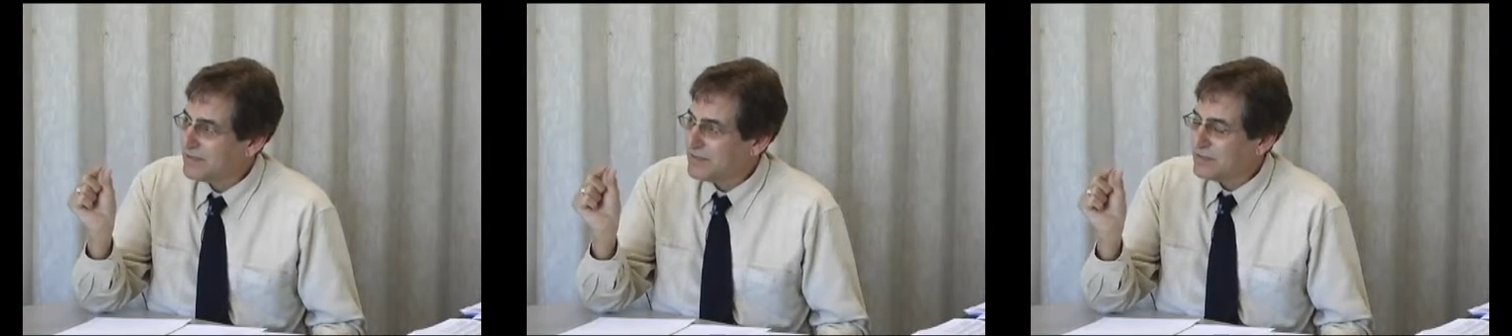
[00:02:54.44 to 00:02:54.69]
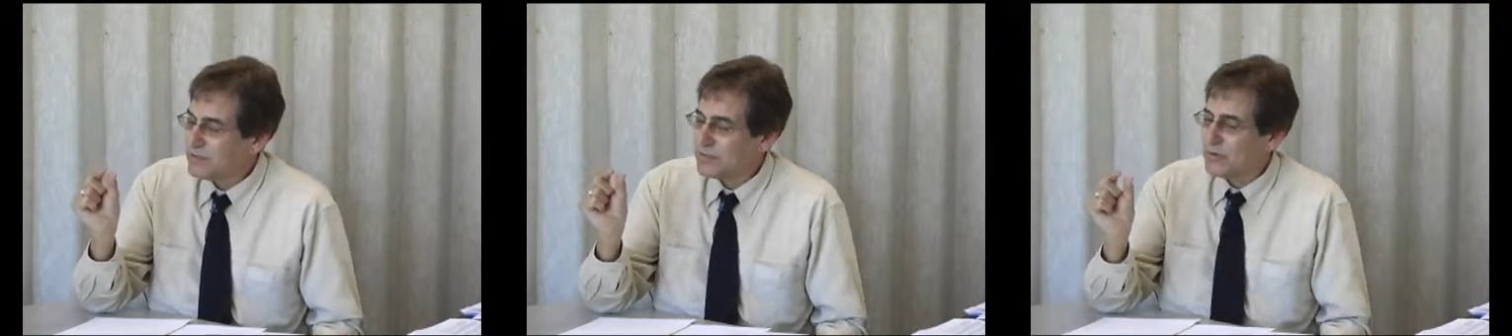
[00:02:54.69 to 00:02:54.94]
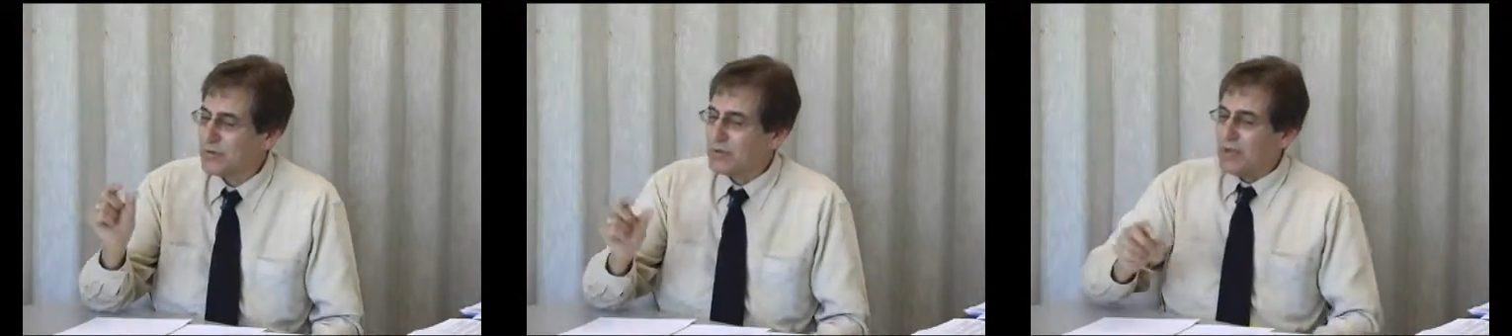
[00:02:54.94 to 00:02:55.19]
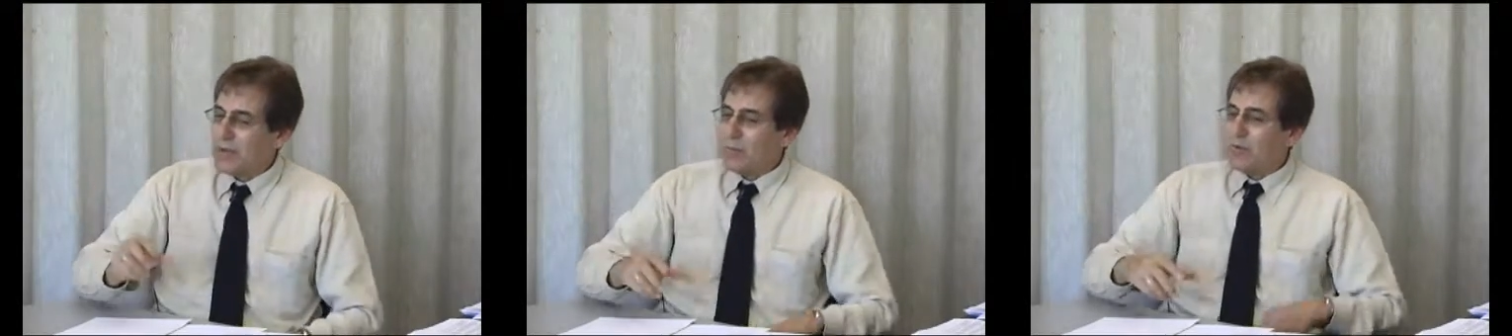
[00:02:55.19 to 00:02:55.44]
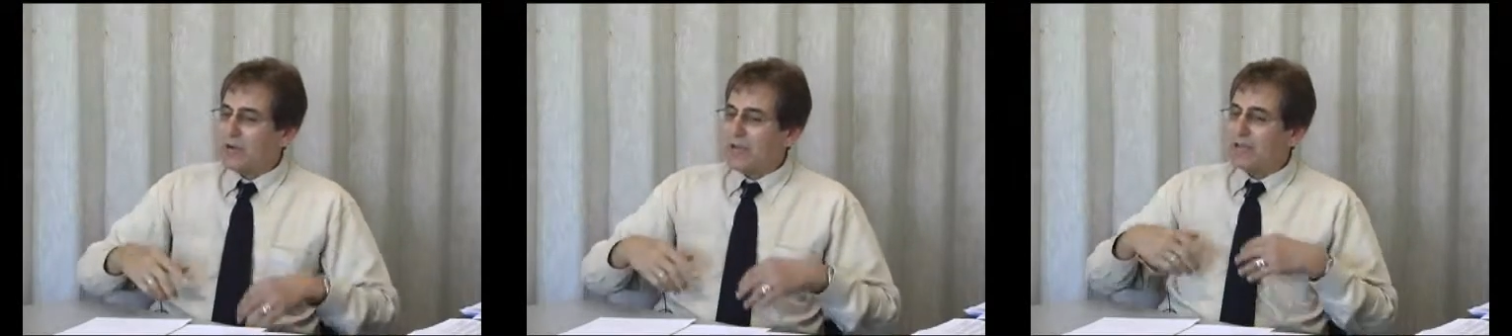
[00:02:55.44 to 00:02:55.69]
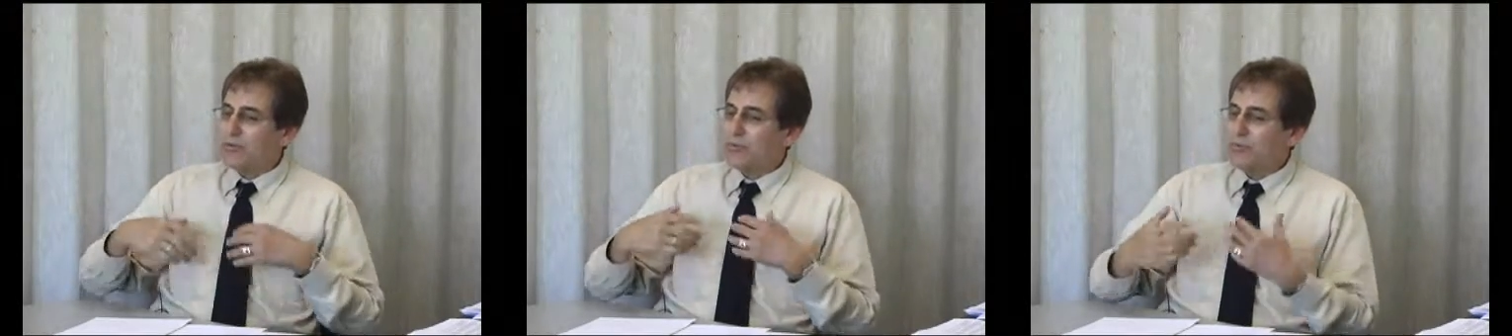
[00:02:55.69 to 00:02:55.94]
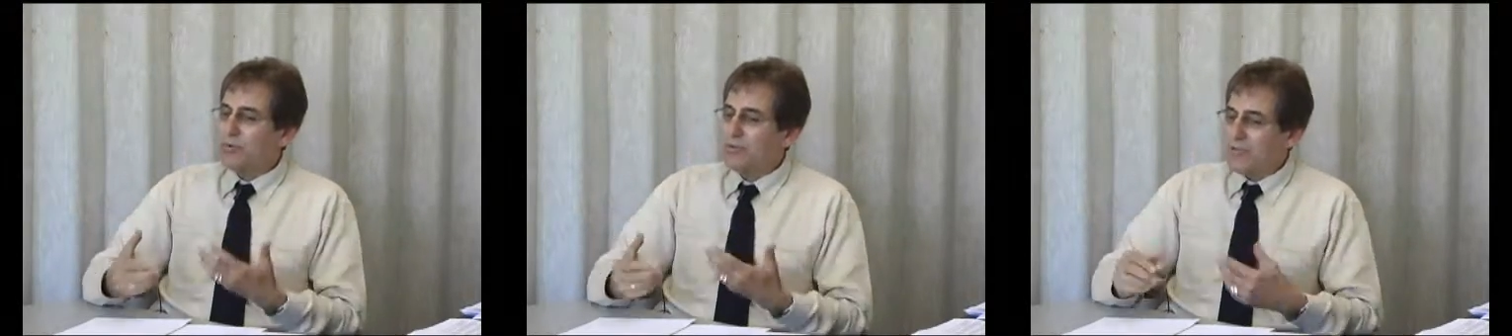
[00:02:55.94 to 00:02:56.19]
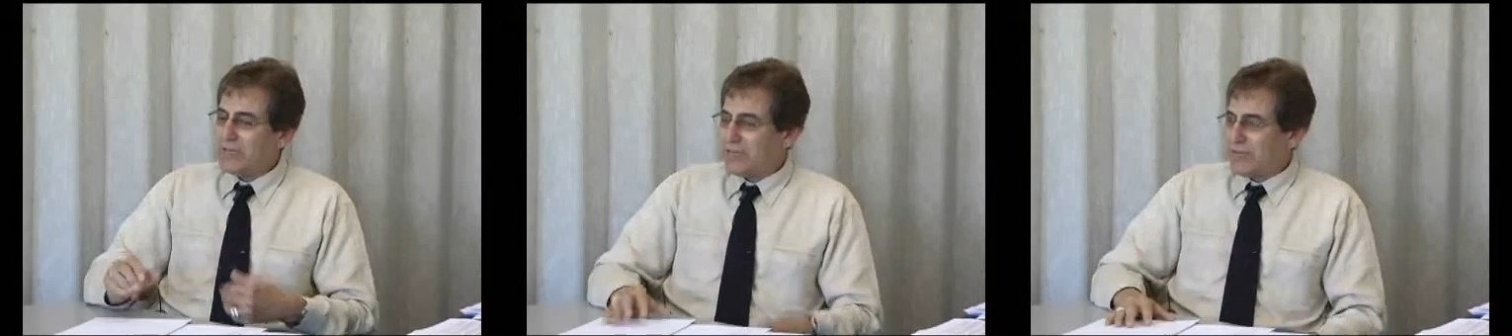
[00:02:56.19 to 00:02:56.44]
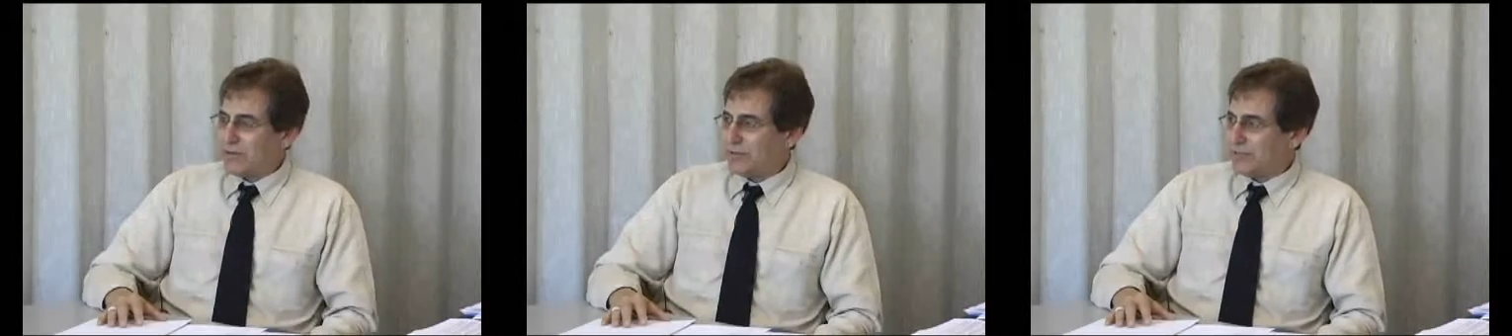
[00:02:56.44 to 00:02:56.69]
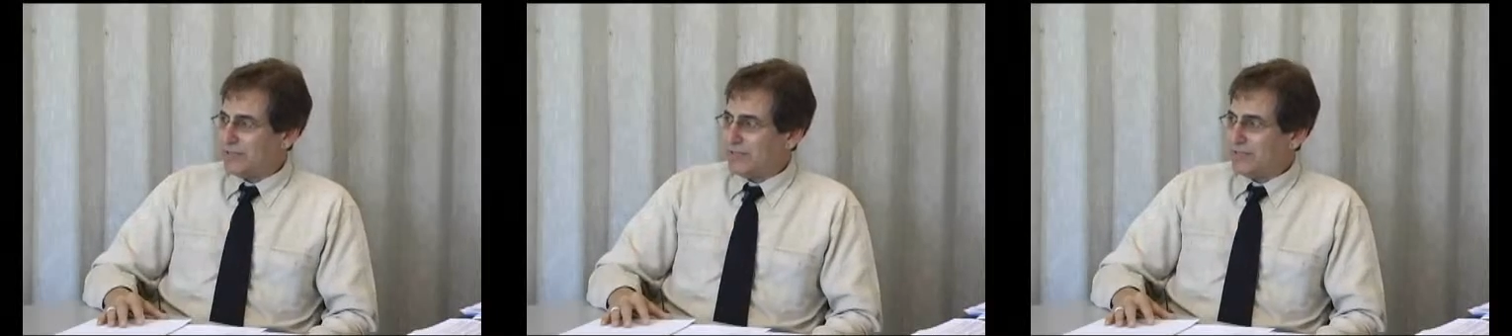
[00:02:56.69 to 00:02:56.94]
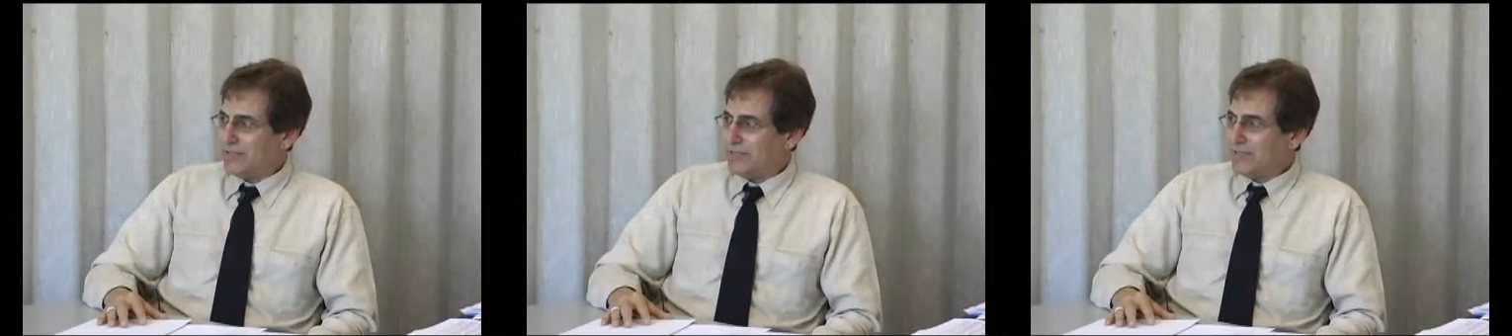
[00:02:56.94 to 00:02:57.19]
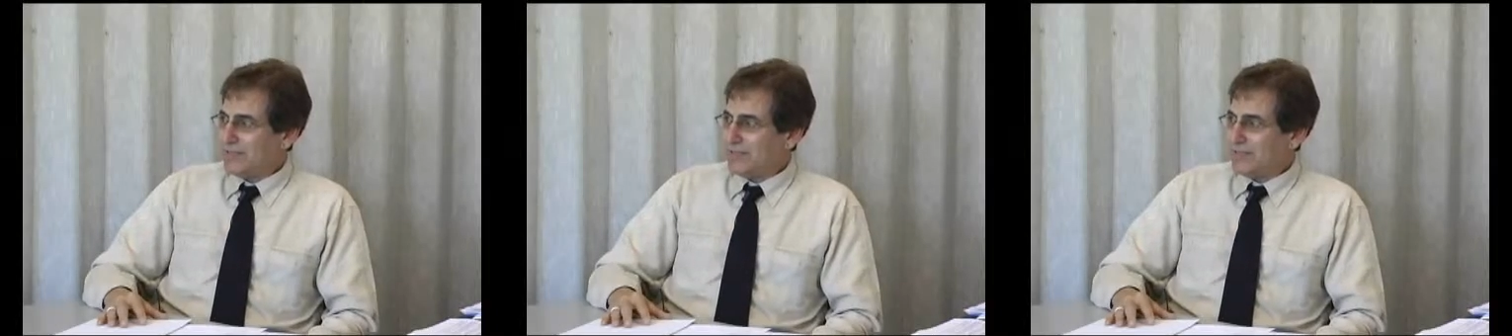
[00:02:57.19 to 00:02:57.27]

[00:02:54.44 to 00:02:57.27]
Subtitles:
So when I do put in energy